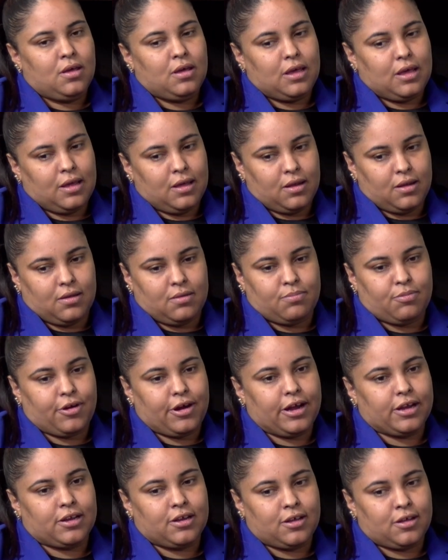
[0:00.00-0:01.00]
and
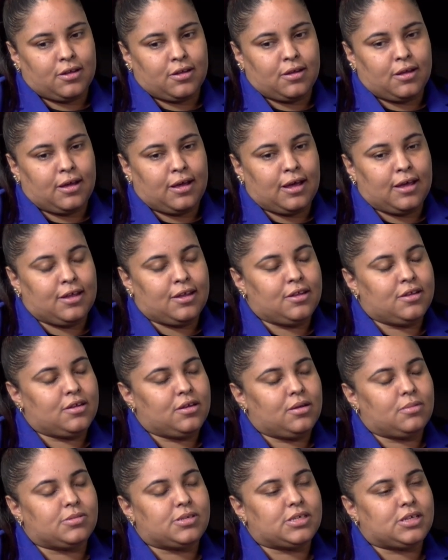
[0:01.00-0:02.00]
pregnant, I ended
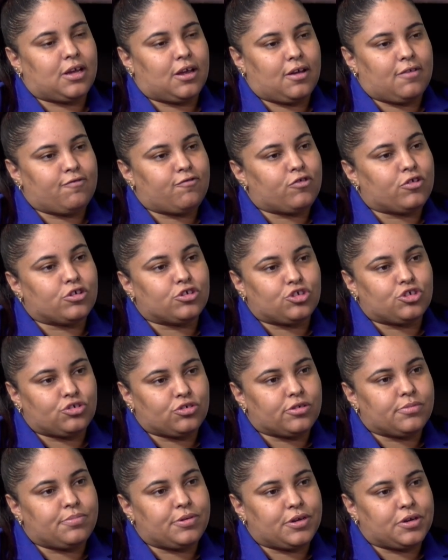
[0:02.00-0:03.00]
up staying for a
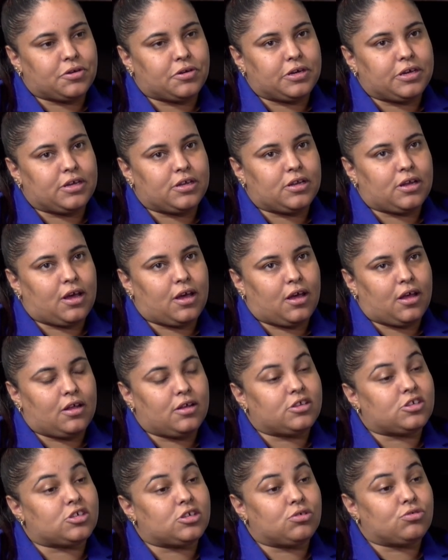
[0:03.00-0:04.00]
short period at
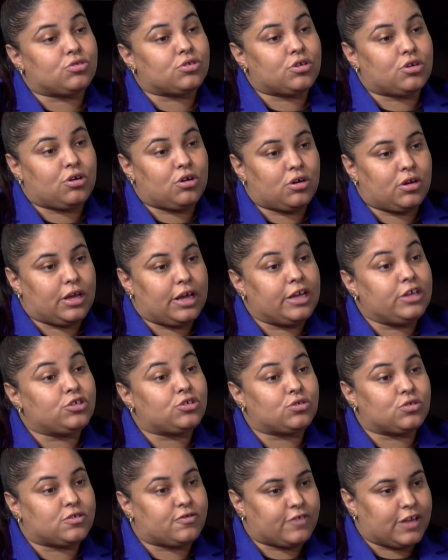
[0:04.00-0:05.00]
a shelter called
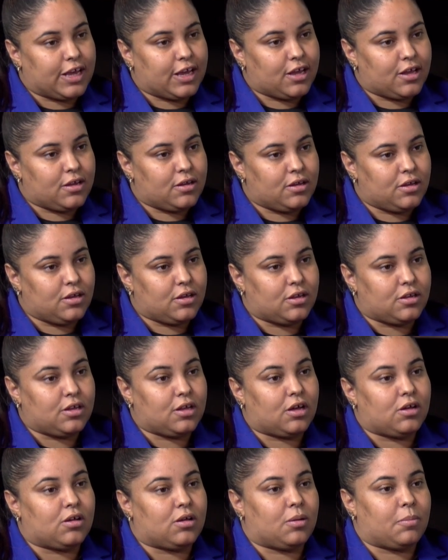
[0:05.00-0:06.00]
Angel's Flight in
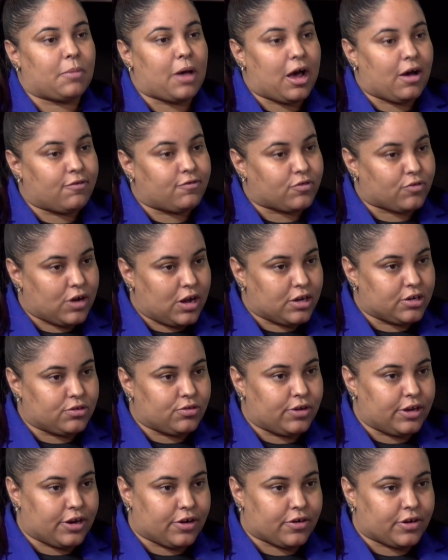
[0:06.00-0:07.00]
Alvarado
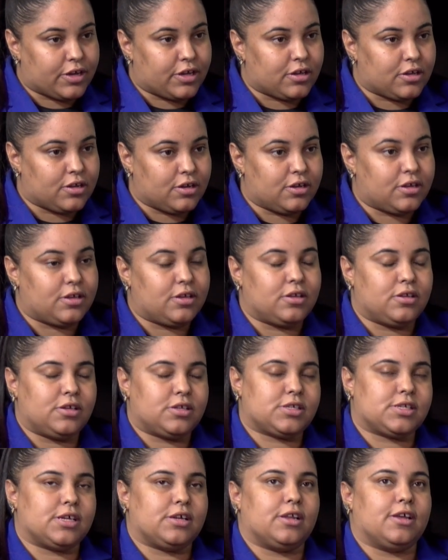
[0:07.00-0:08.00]
area in
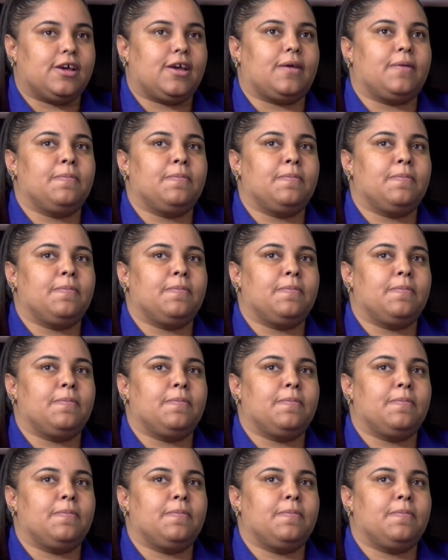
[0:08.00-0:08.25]
East LA.